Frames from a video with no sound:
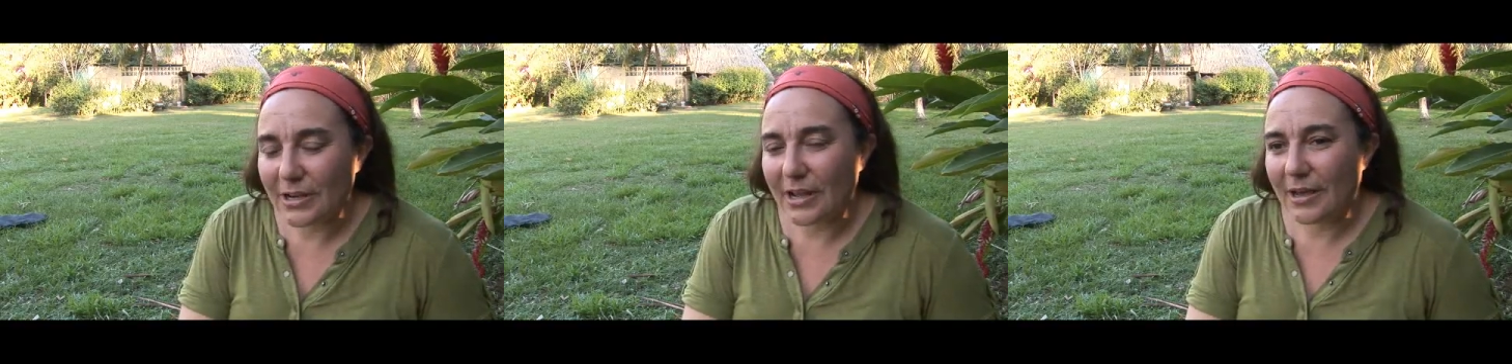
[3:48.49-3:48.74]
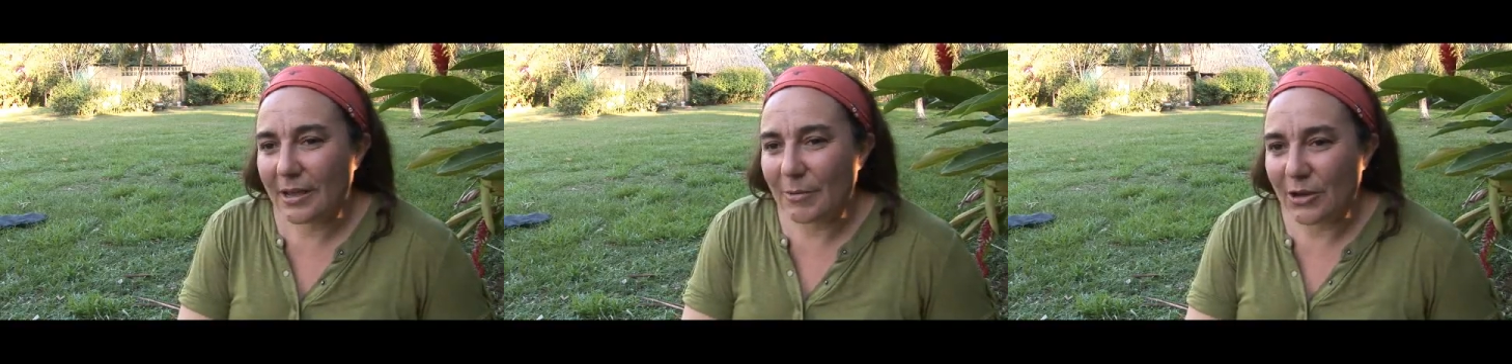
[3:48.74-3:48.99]

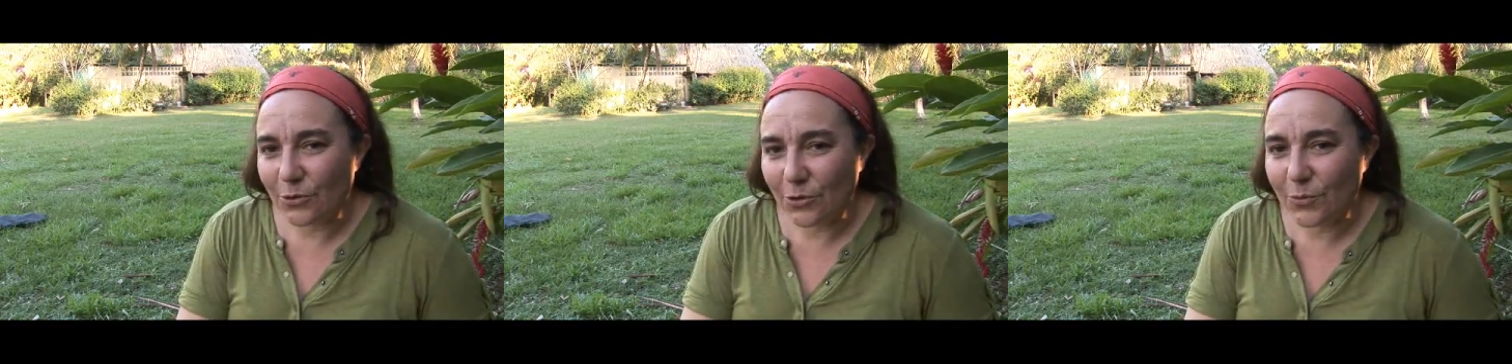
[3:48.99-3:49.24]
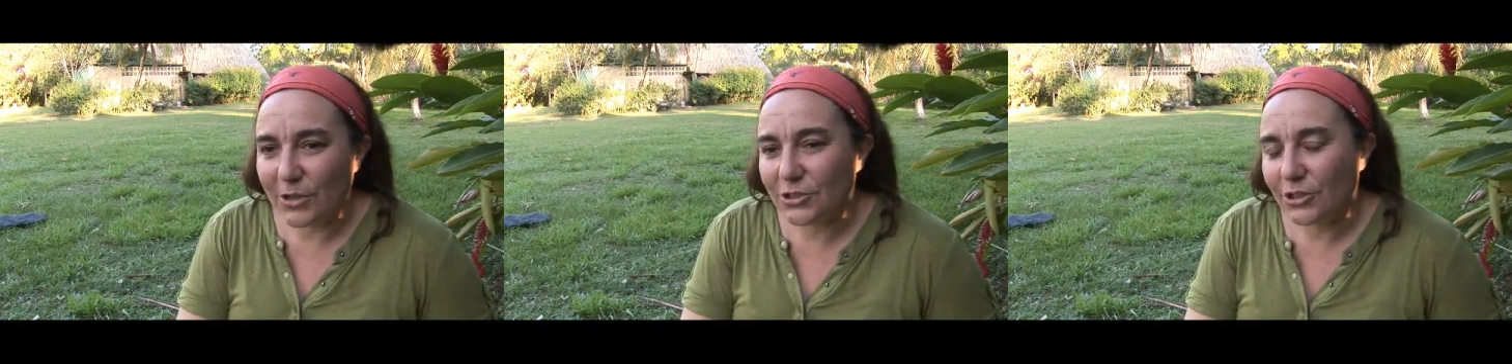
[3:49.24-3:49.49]
I'm at
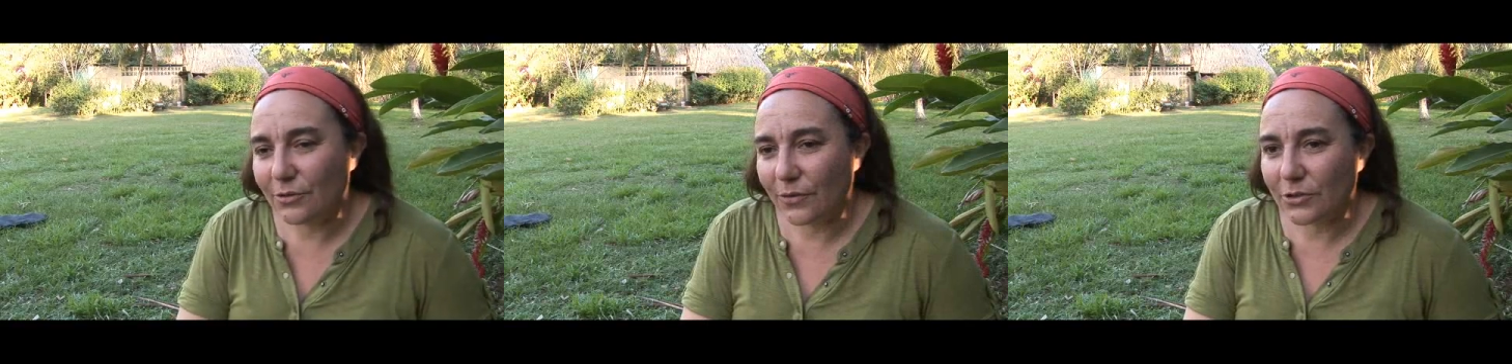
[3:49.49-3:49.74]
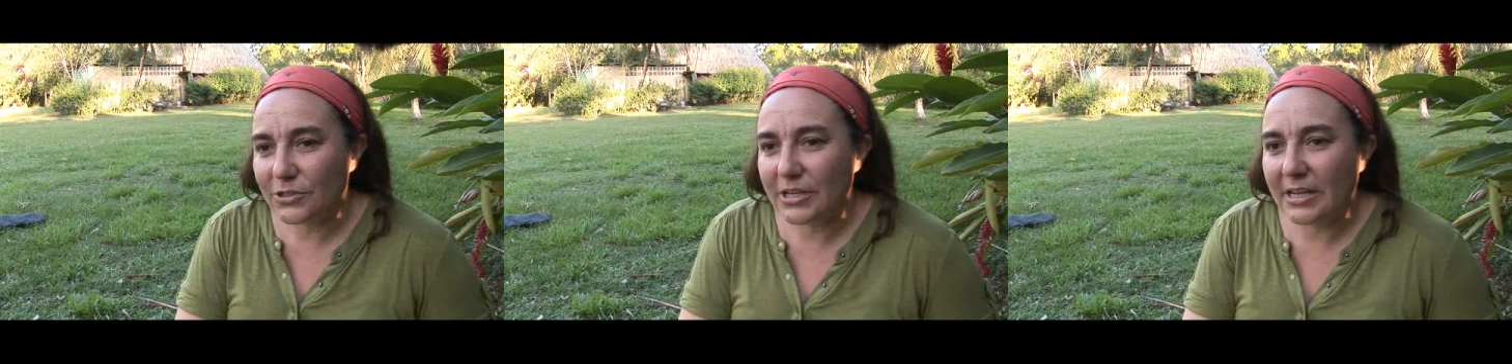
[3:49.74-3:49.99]
Northwest
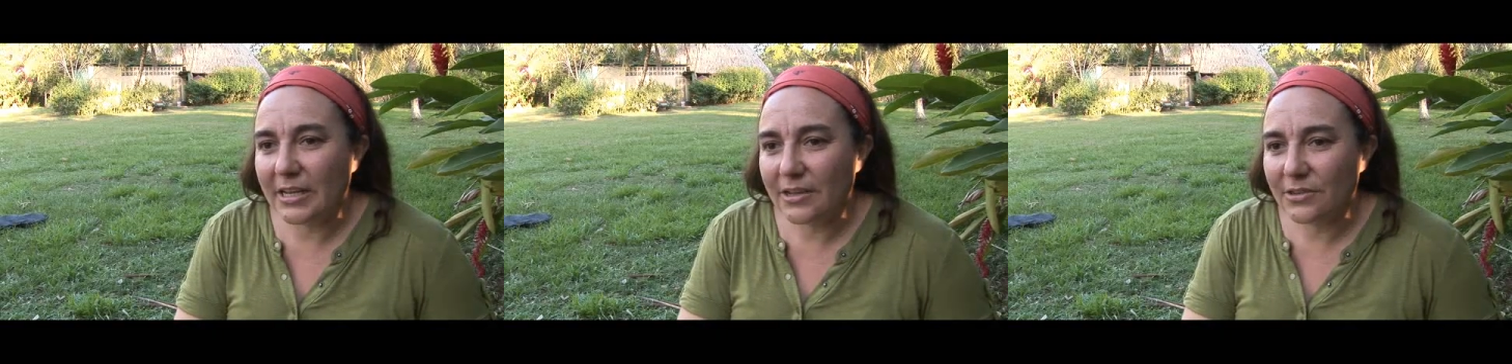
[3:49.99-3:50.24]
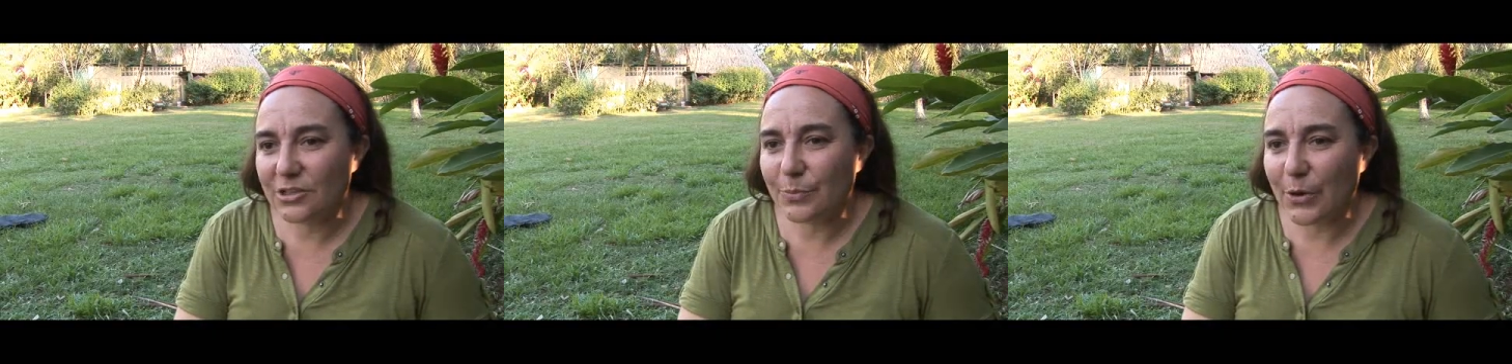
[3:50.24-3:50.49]
University in
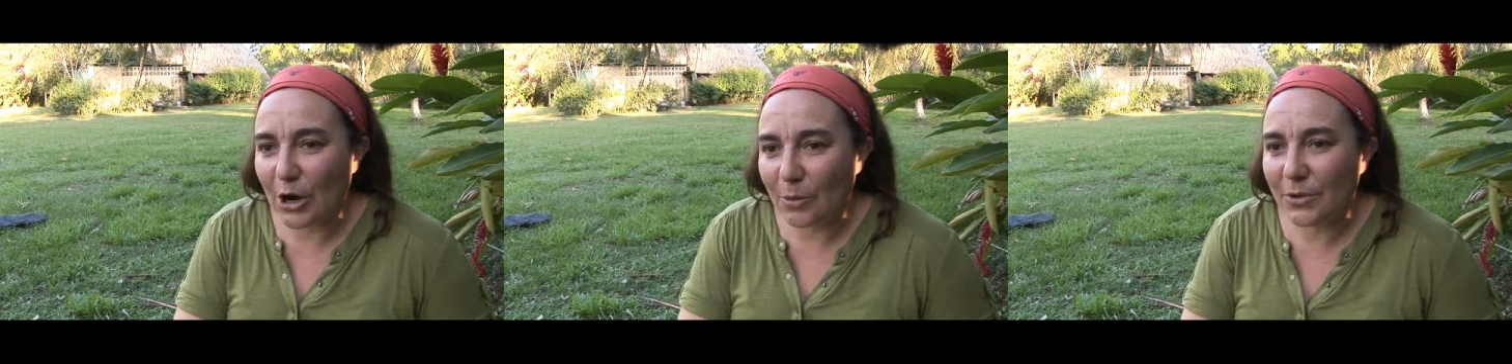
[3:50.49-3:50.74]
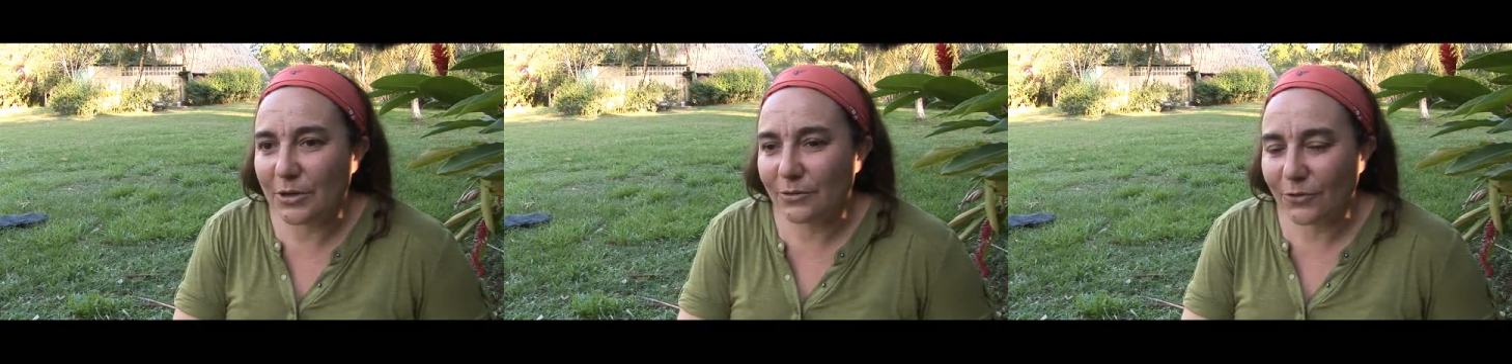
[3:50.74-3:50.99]
the
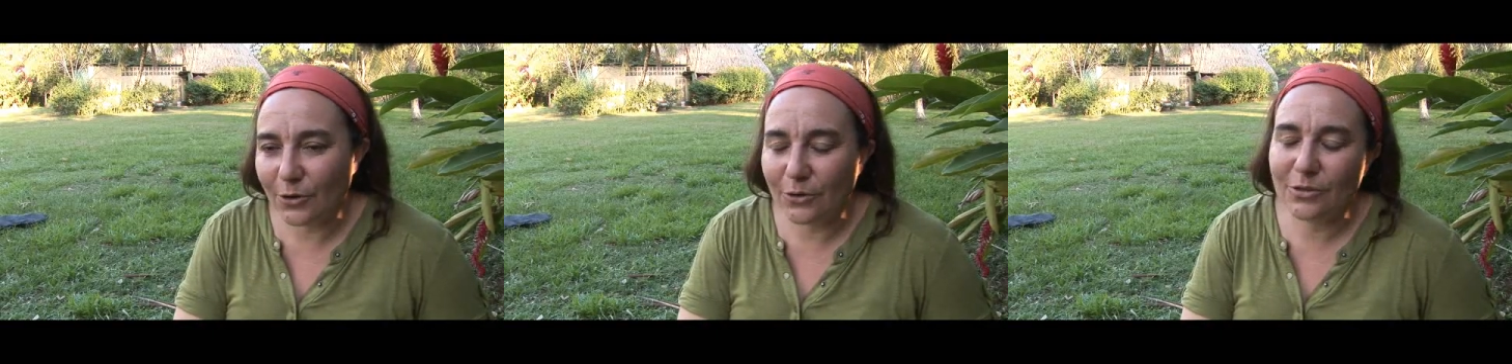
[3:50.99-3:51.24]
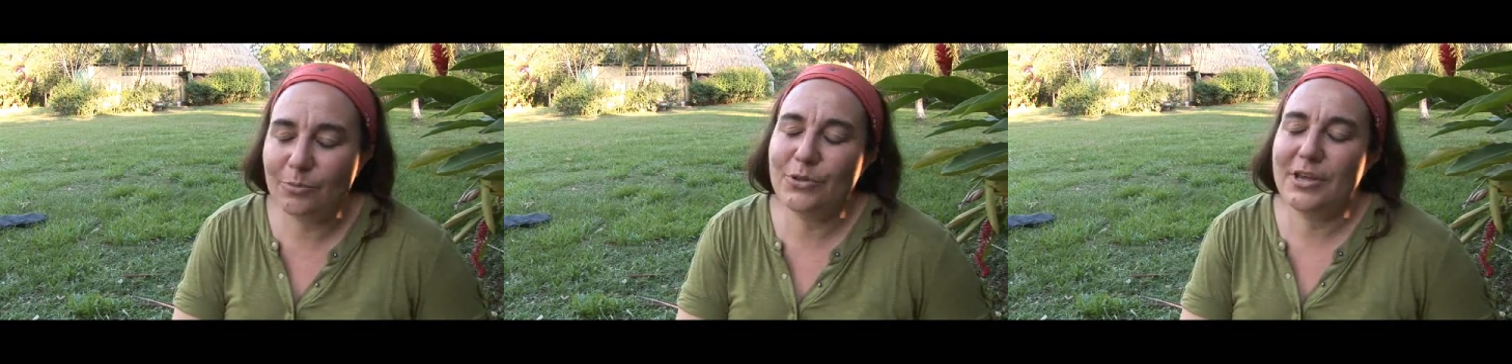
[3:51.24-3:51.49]
Department of
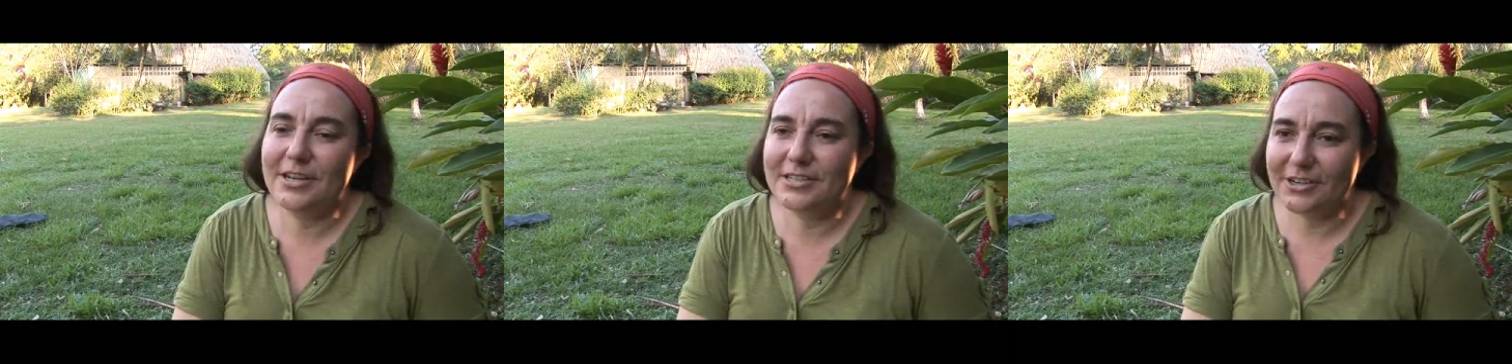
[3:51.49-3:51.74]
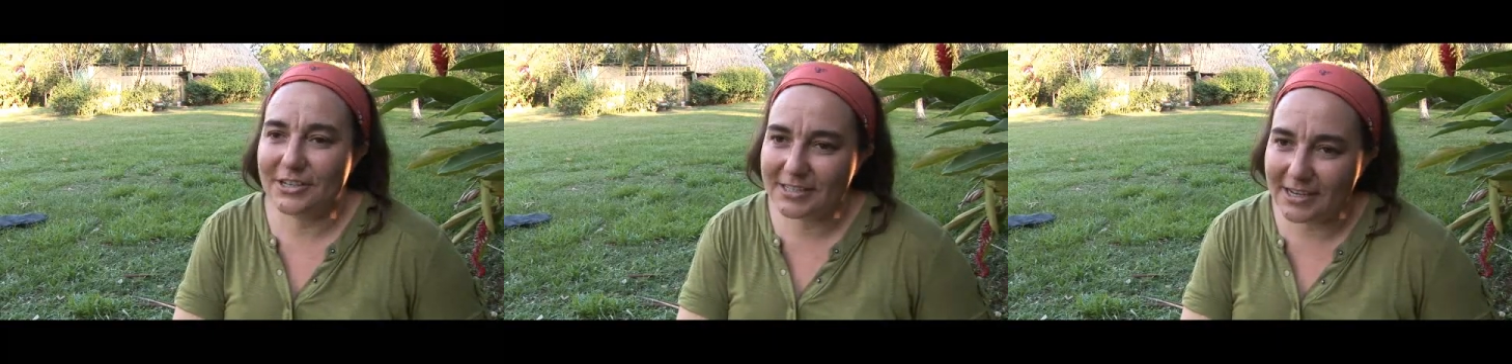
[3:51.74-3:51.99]
Earth and
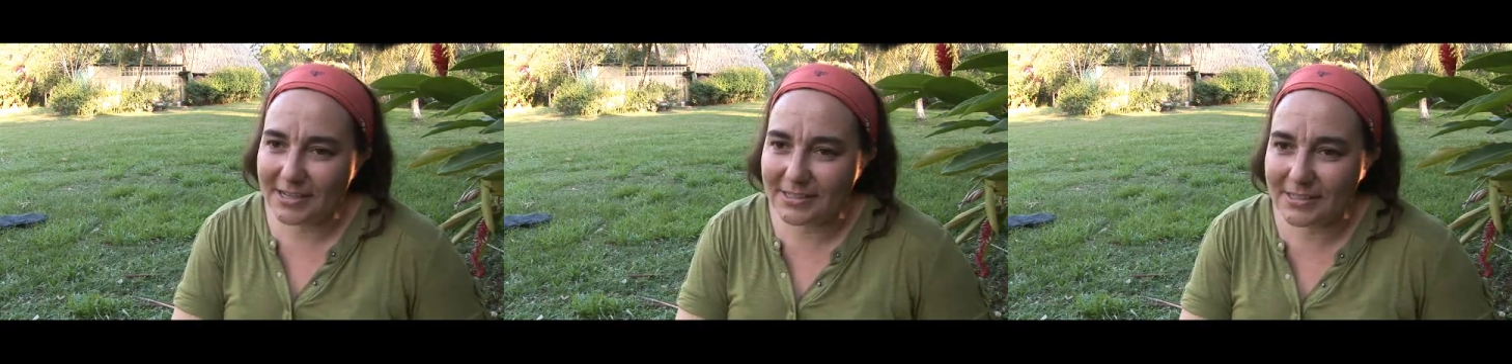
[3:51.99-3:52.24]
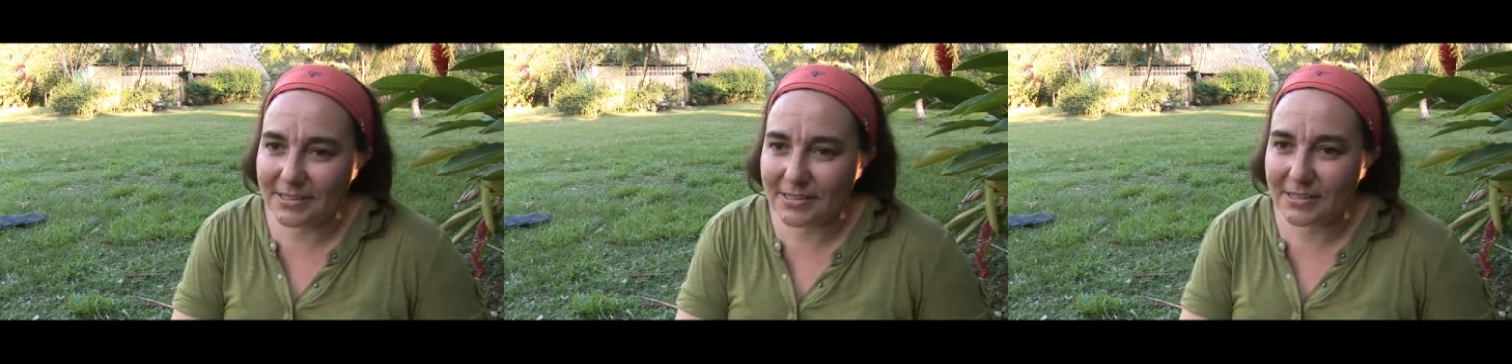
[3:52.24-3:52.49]
Planetary
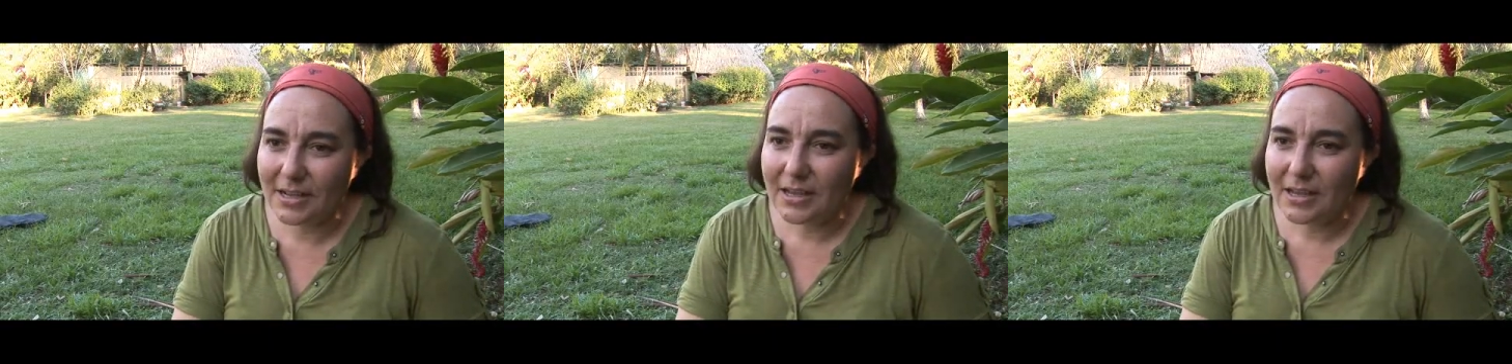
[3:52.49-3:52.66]
Sciences.